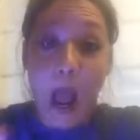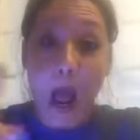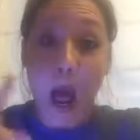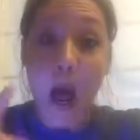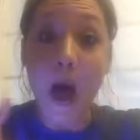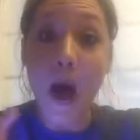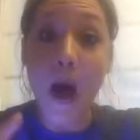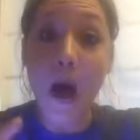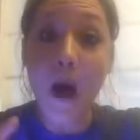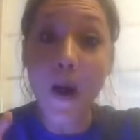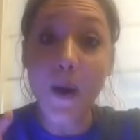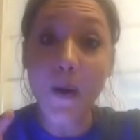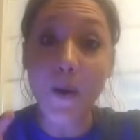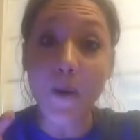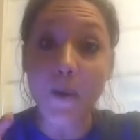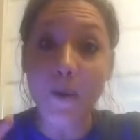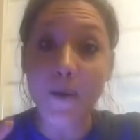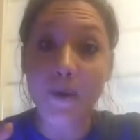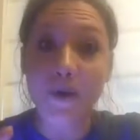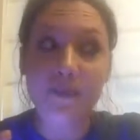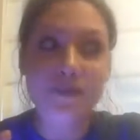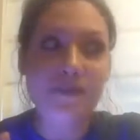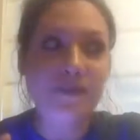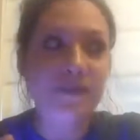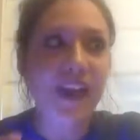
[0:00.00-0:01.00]
Oh,
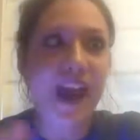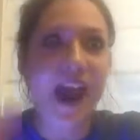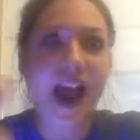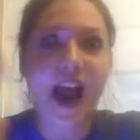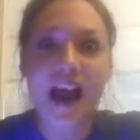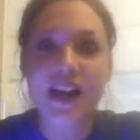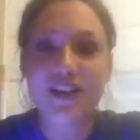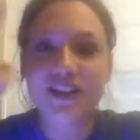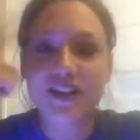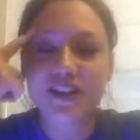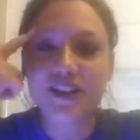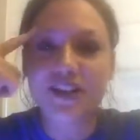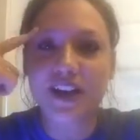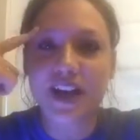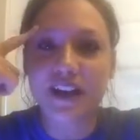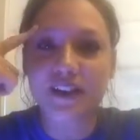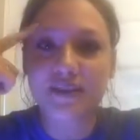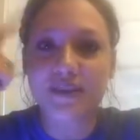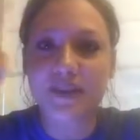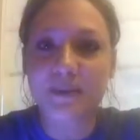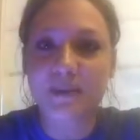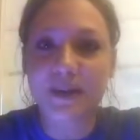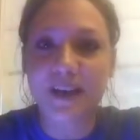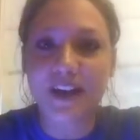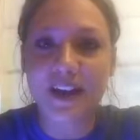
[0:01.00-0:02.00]
I just thought of
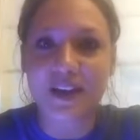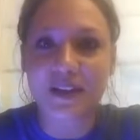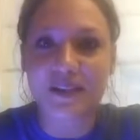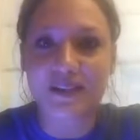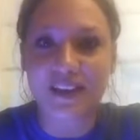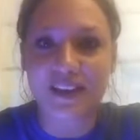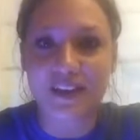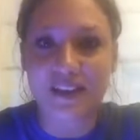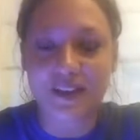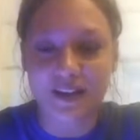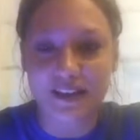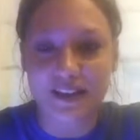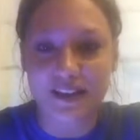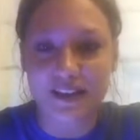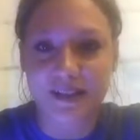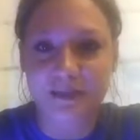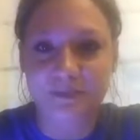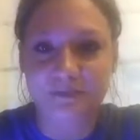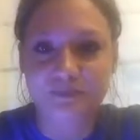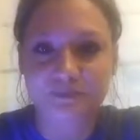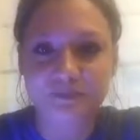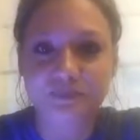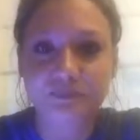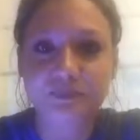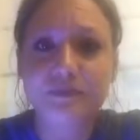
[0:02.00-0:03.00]
something else that's awesome.